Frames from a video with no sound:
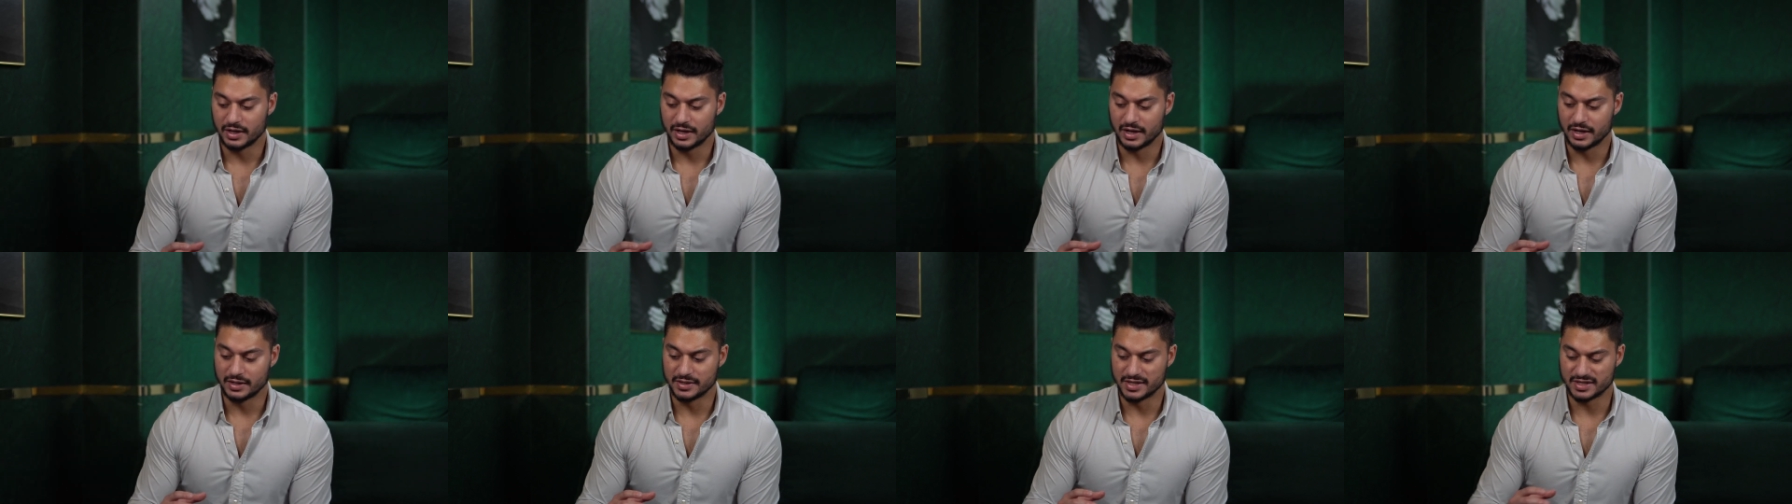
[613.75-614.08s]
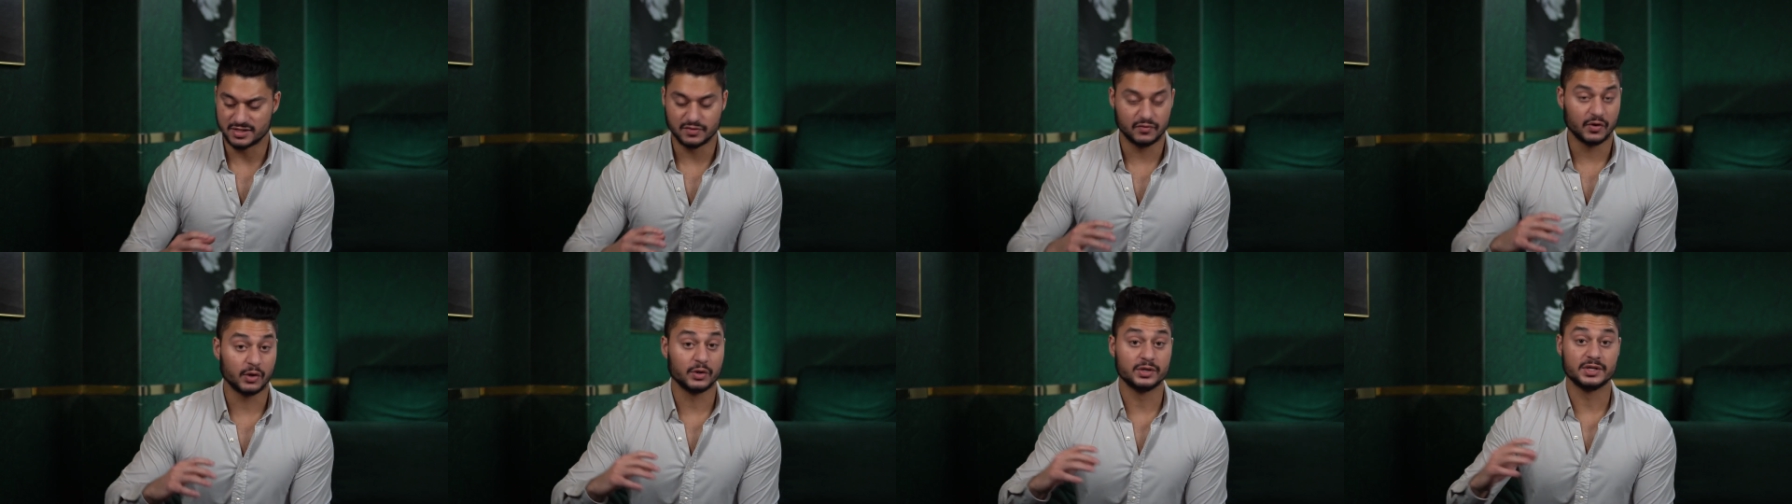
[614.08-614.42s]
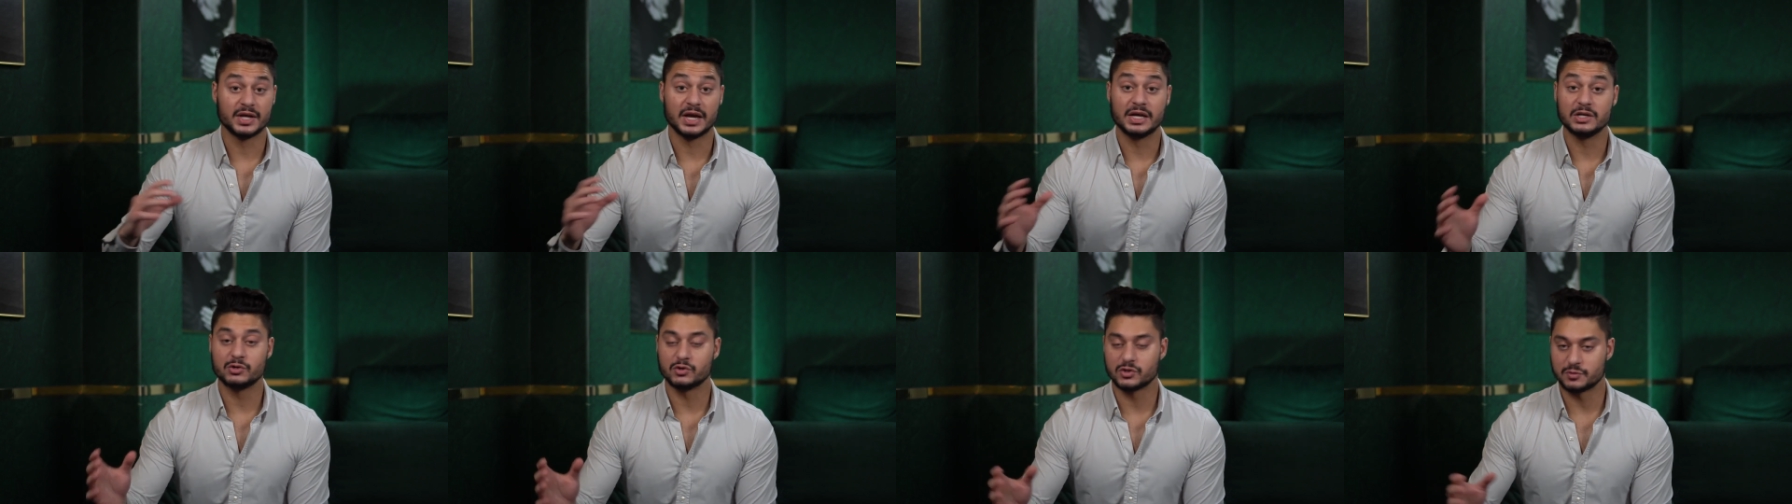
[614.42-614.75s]
And that's a very
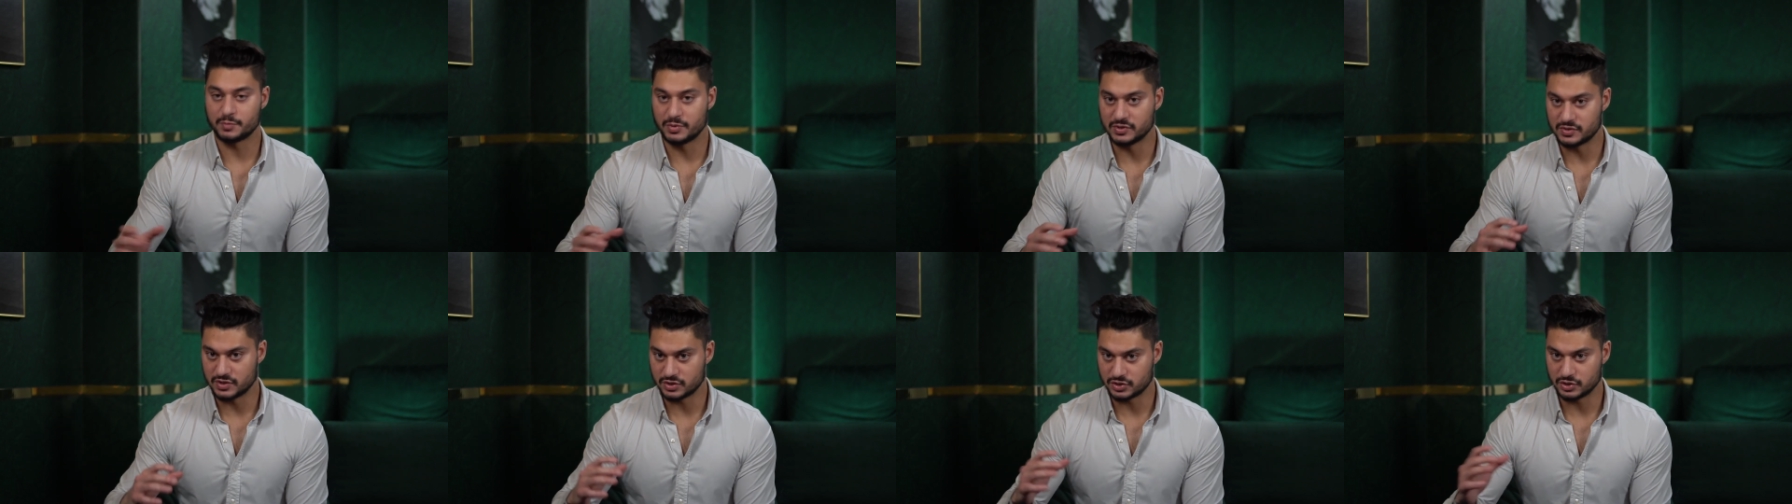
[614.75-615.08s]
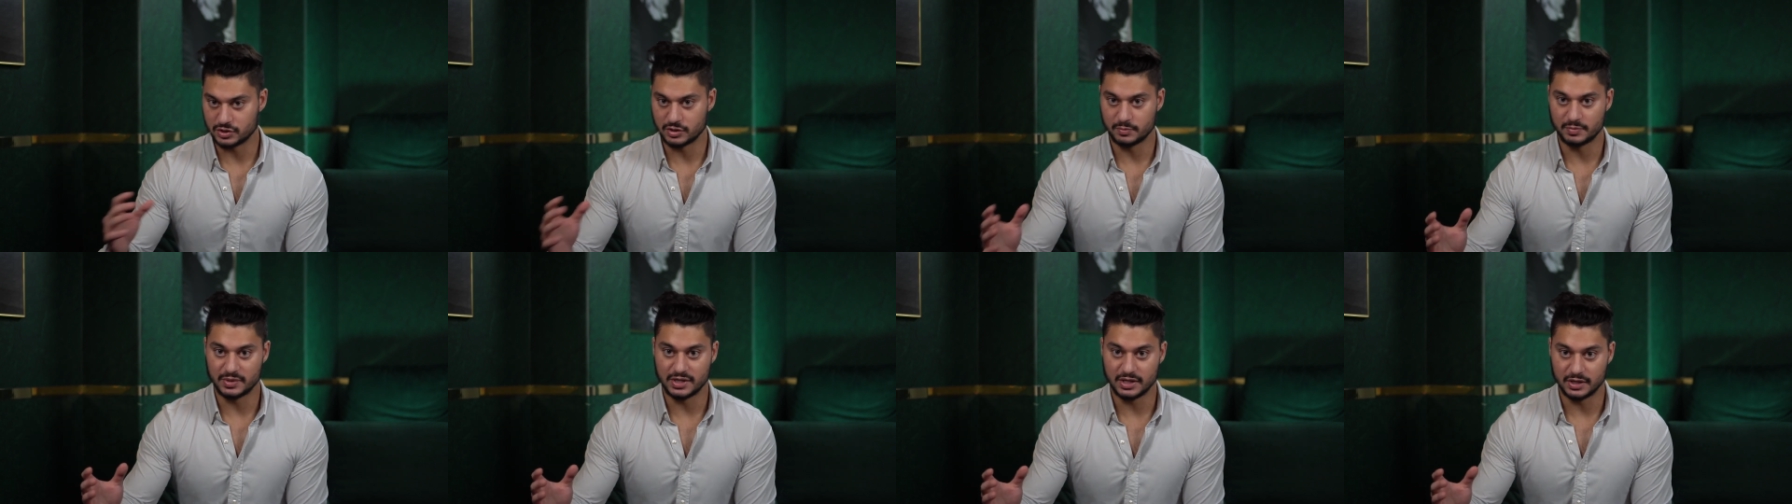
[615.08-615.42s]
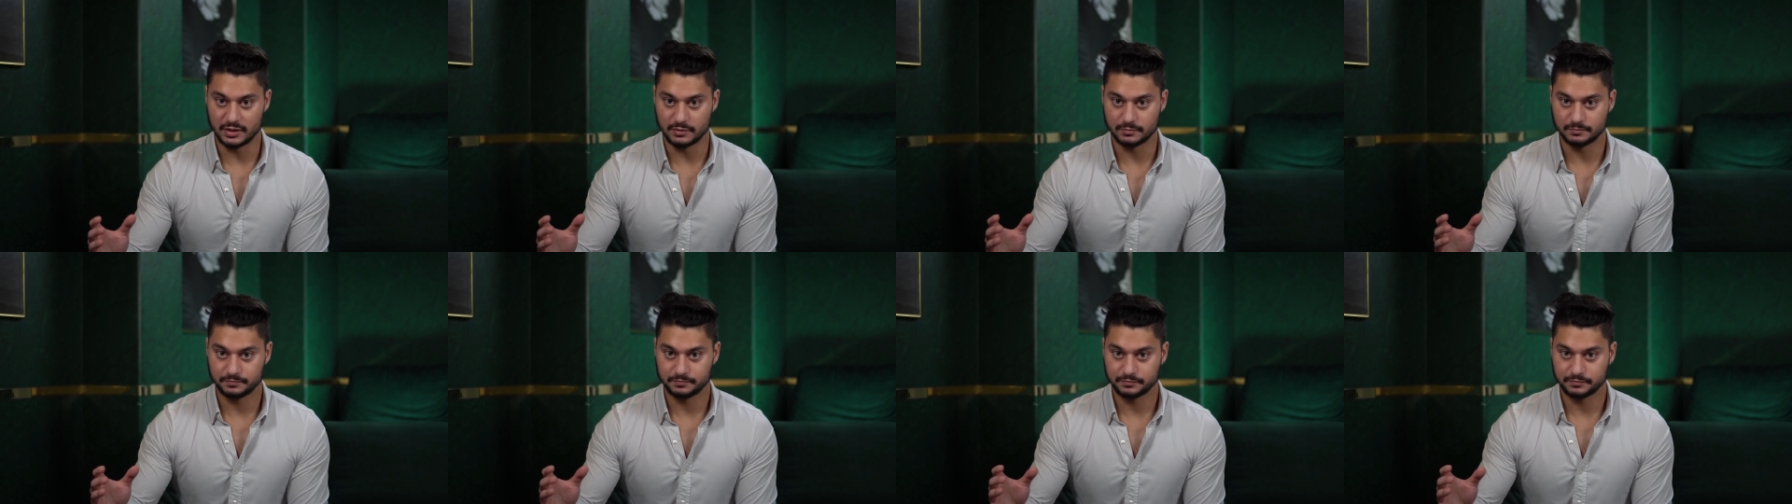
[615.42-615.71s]
dangerous position to be in.